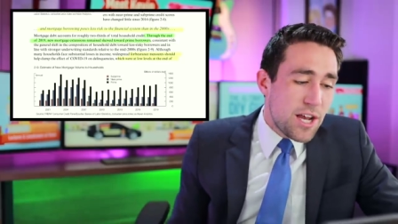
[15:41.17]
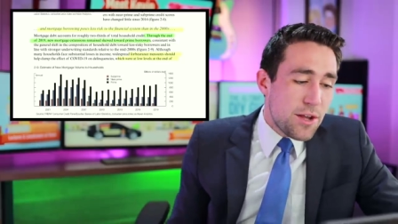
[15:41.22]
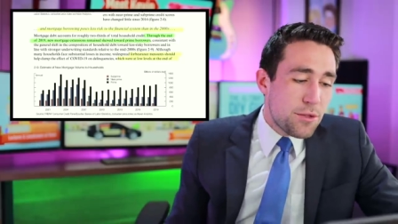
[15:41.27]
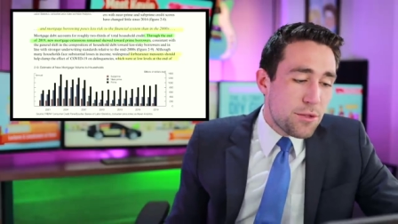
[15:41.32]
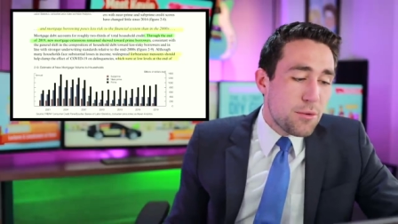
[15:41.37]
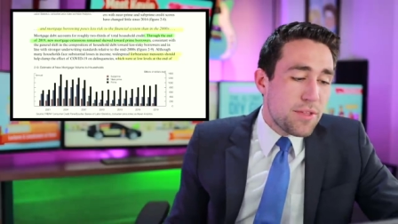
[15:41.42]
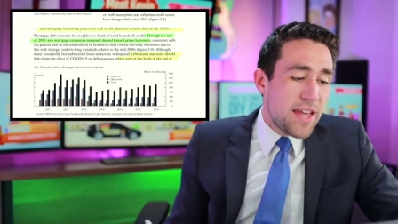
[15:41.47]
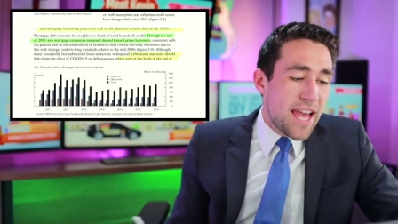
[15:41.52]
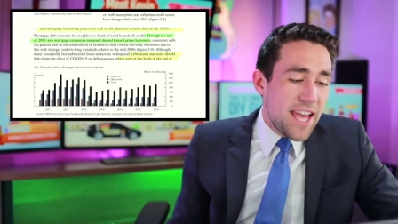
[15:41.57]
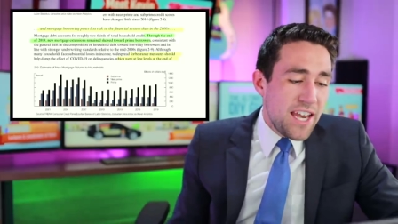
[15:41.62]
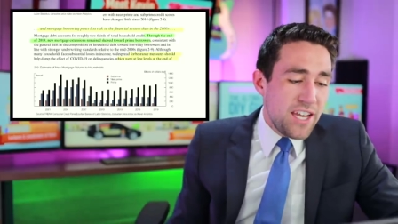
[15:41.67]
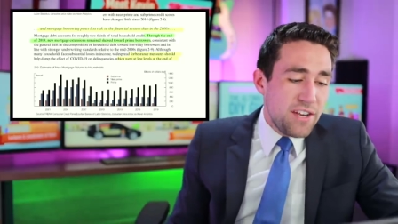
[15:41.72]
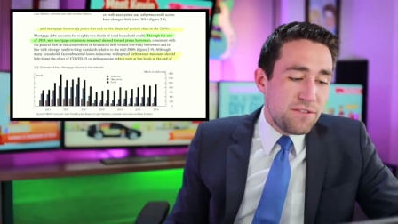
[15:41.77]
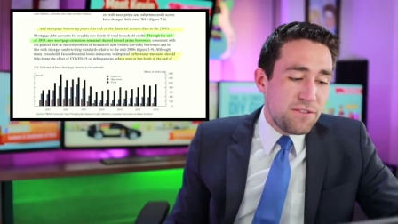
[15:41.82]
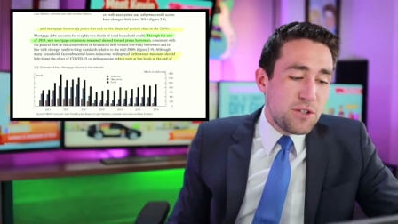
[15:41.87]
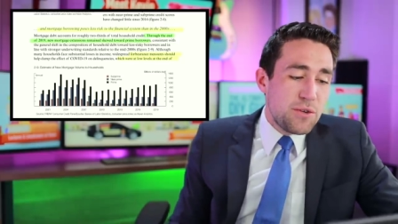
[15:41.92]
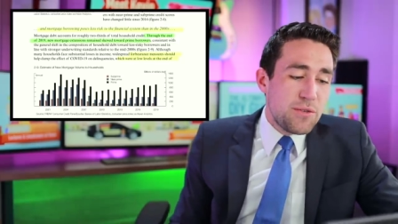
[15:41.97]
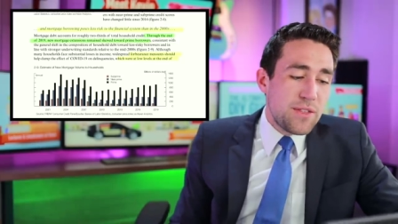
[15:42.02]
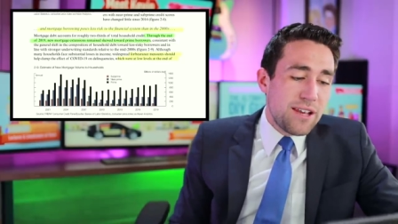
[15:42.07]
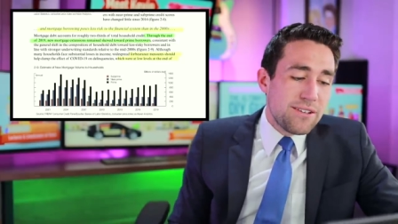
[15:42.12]
Through the end of
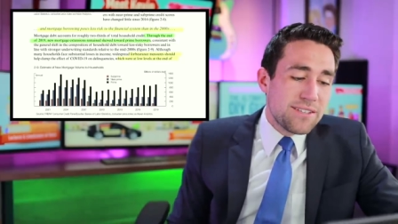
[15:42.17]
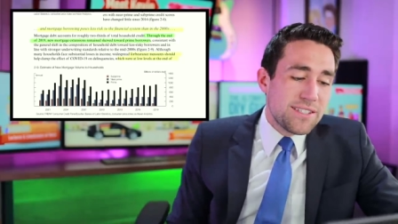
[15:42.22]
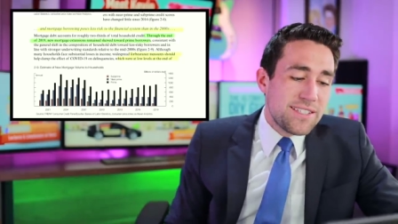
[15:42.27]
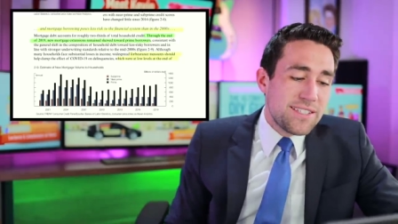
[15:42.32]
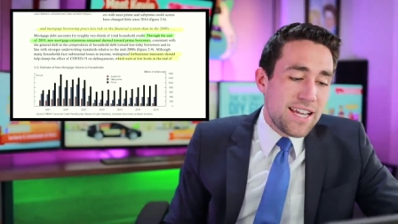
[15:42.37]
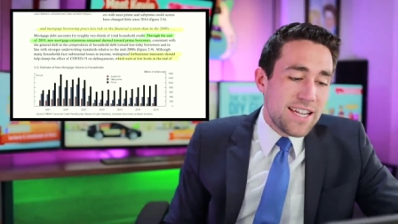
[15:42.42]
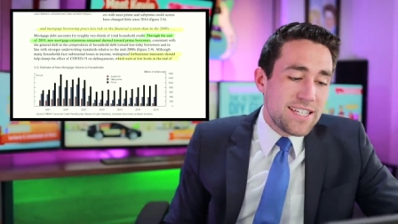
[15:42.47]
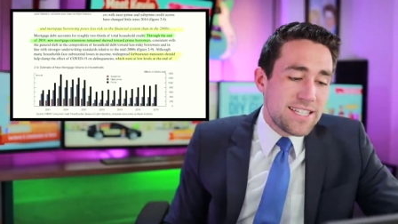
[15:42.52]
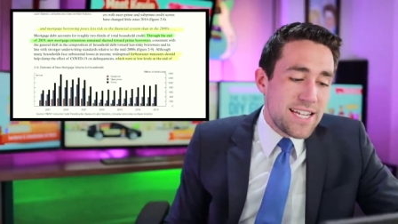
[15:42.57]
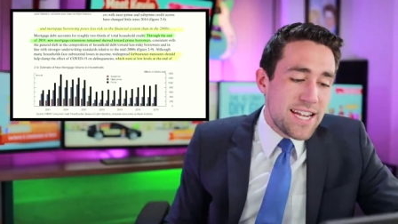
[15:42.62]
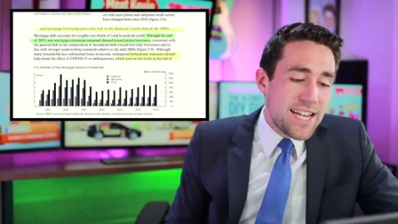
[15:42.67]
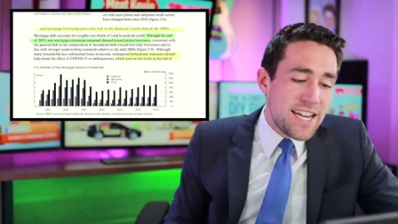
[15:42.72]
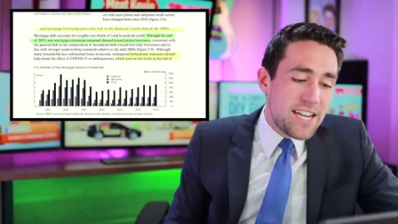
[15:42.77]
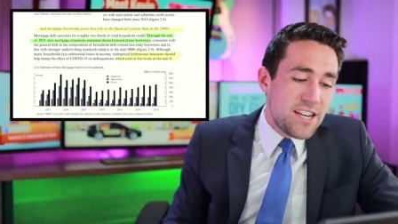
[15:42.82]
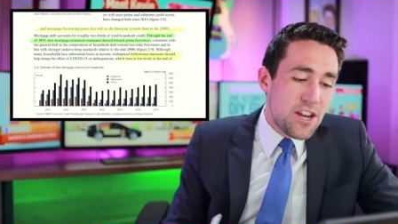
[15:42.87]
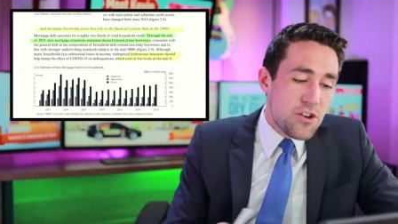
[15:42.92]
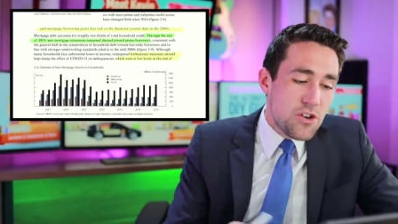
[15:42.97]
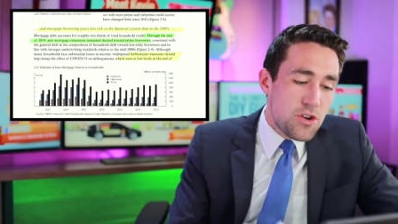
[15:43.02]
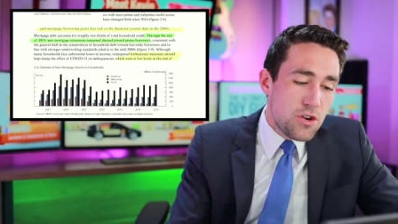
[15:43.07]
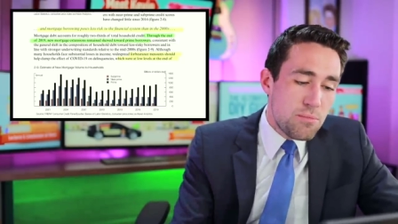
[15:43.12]
2019,
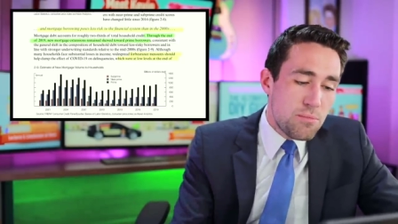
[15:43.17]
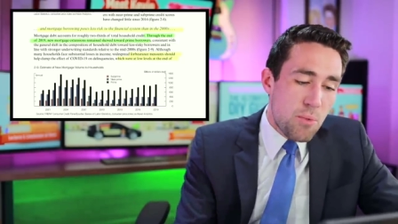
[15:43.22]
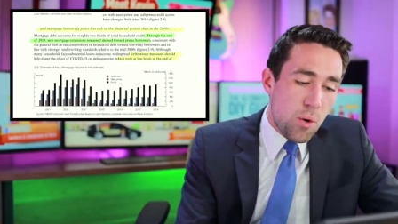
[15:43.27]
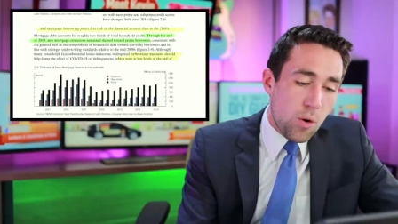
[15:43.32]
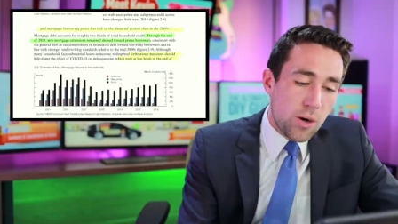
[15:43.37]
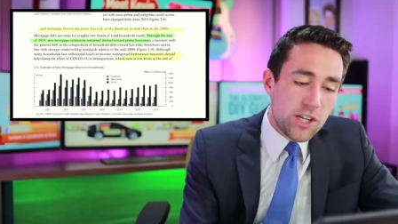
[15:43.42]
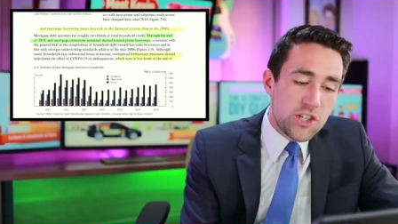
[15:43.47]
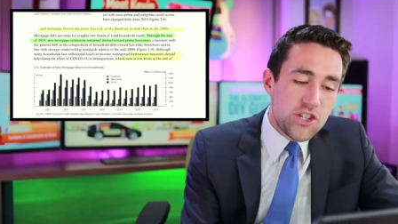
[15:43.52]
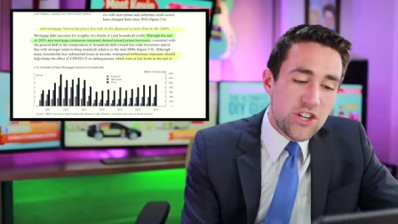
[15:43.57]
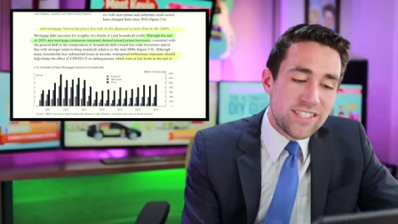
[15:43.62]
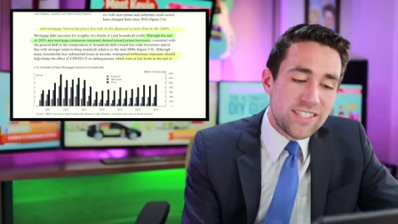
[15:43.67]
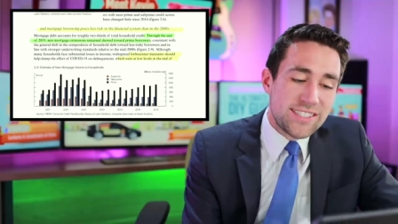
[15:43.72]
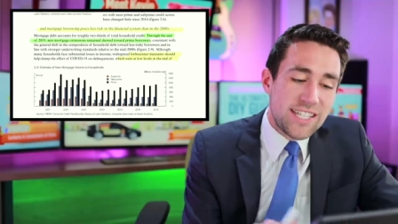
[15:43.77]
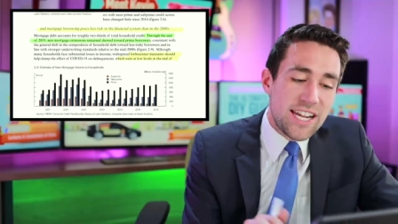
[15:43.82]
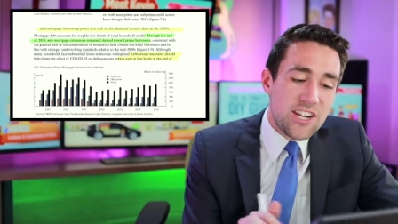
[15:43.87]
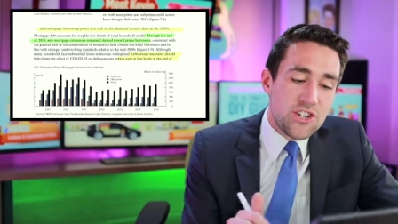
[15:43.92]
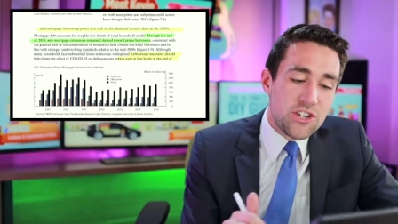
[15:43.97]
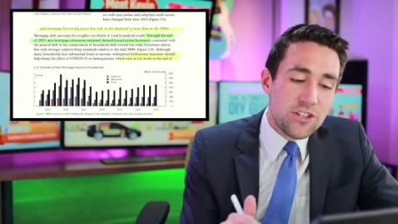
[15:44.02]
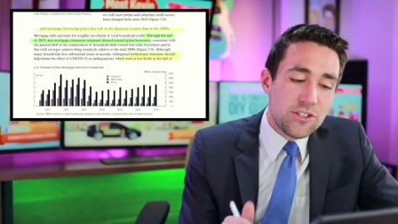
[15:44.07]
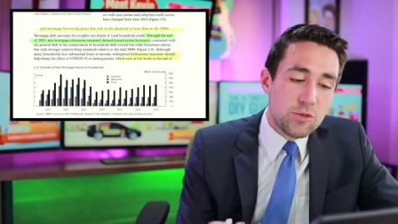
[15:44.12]
new mortgage
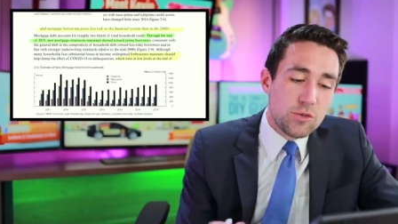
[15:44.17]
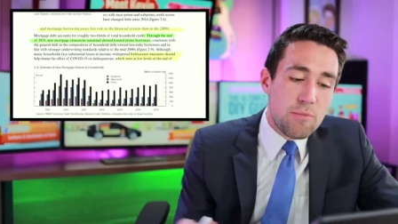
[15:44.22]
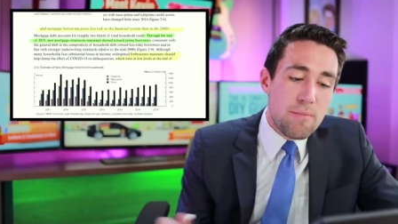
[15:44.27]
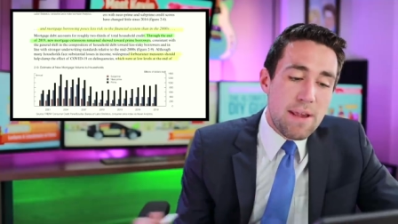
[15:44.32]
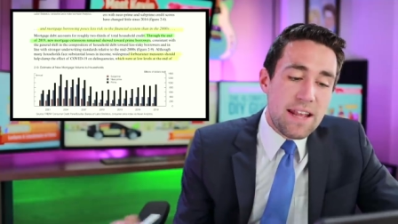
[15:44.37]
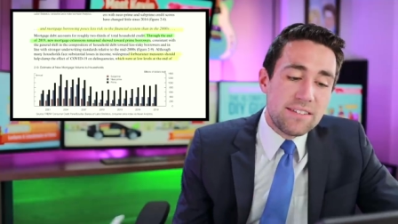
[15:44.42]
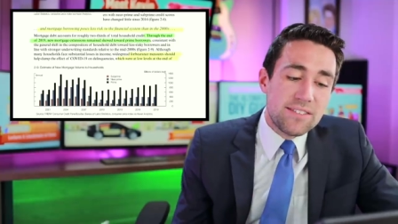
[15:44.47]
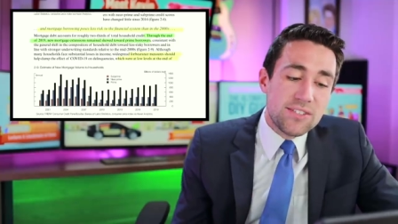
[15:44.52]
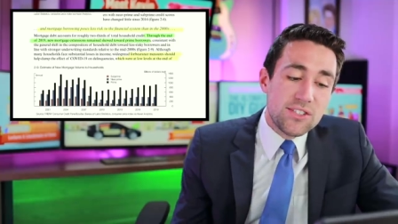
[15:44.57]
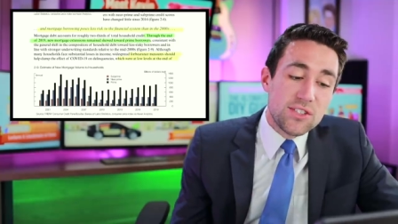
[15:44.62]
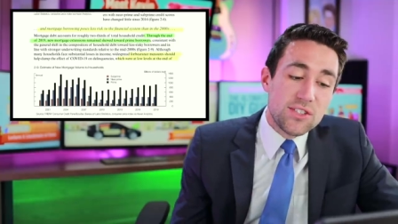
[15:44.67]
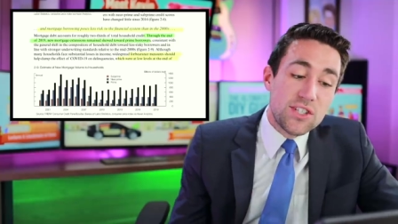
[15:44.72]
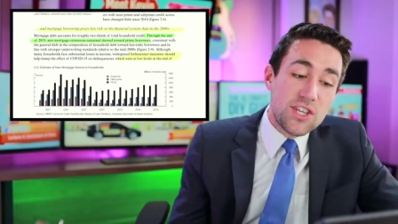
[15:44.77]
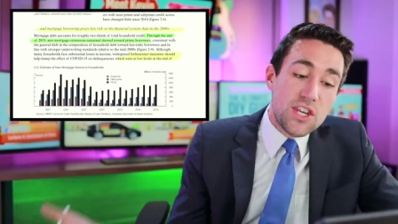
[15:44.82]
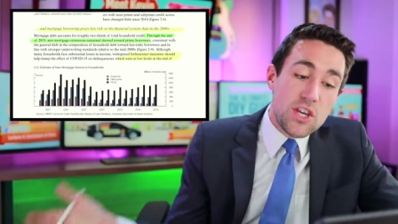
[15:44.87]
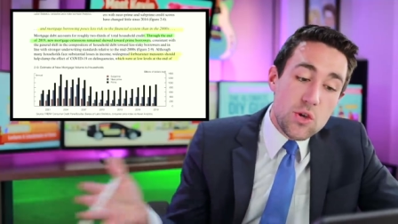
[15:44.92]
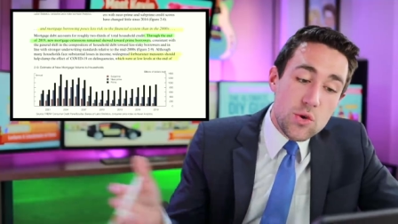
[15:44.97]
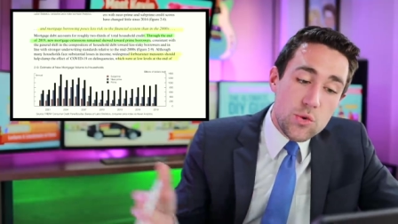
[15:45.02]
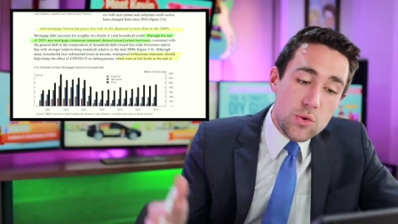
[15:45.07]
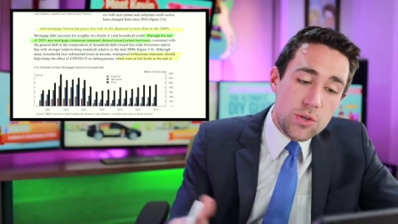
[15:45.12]
extensions remained
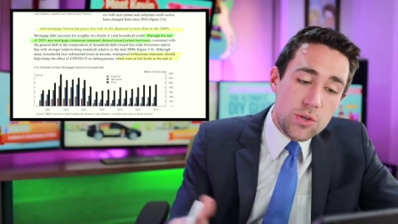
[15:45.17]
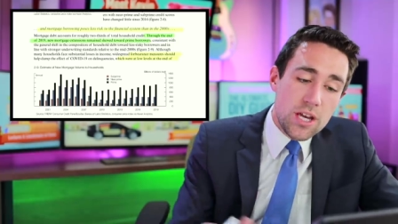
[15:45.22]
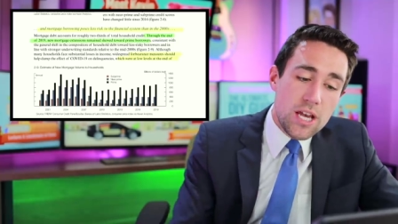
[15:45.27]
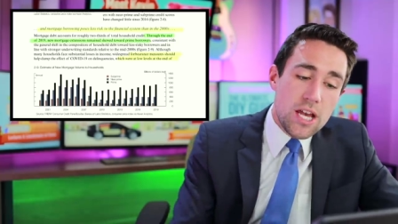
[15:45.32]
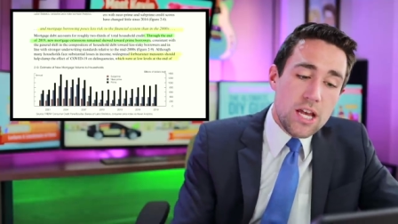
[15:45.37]
skewed